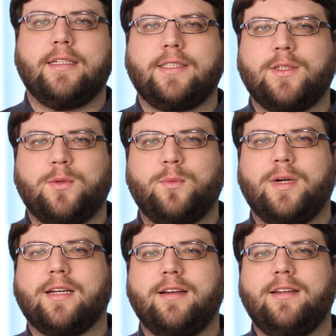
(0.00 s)
So
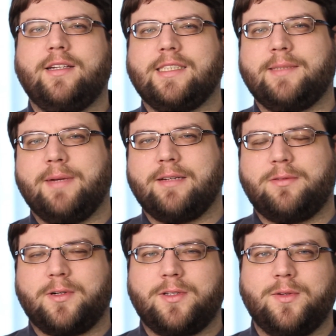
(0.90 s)
what can you expect
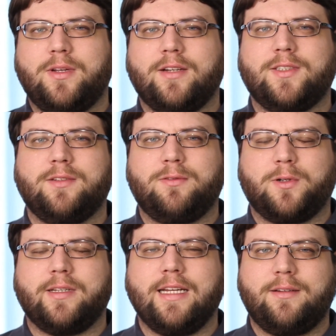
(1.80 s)
for
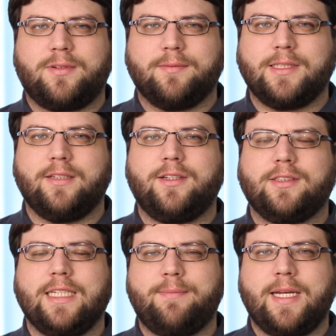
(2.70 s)
2014 from
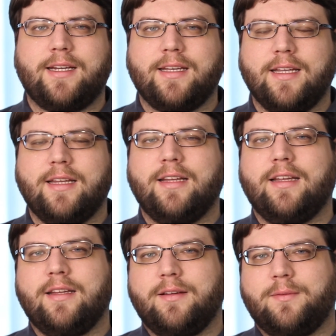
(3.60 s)
Studio JPIC?
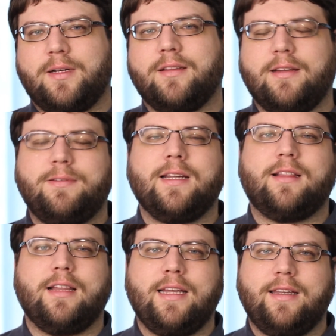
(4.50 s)
Well,
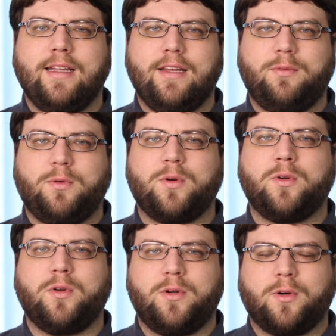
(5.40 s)
definitely the
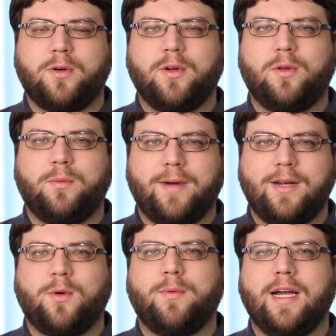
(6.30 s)
Photo Tutorial
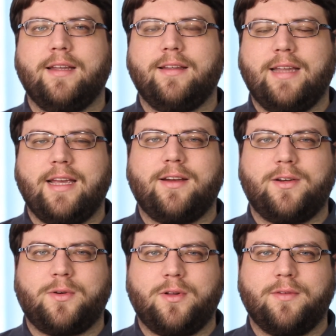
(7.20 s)
101 Take
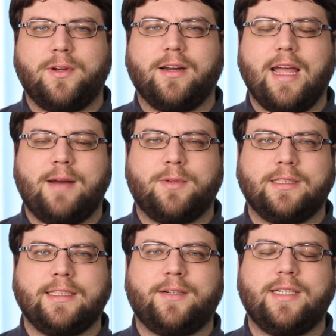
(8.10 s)
Control of Your Camera
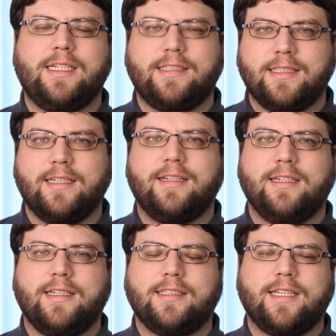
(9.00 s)
series
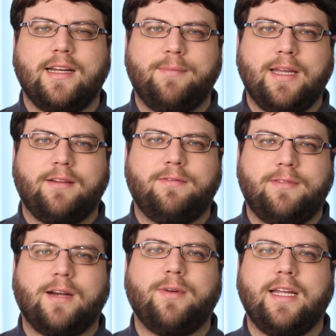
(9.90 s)
is going to be a
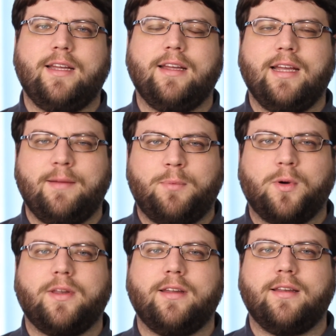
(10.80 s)
very
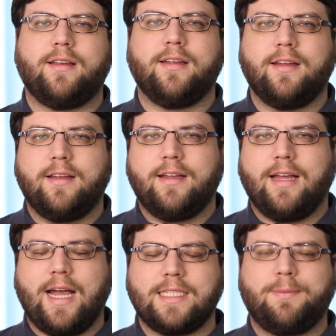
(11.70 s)
important
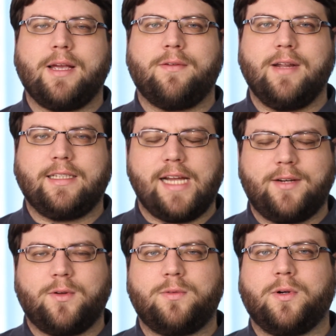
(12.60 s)
aspect of the
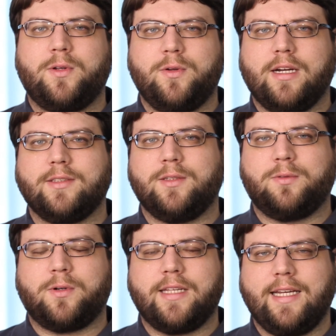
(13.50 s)
channel for
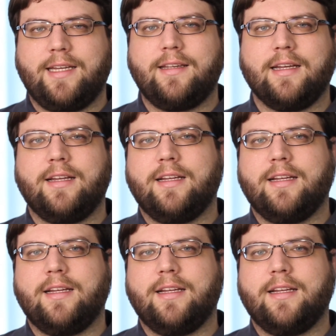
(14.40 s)
2014.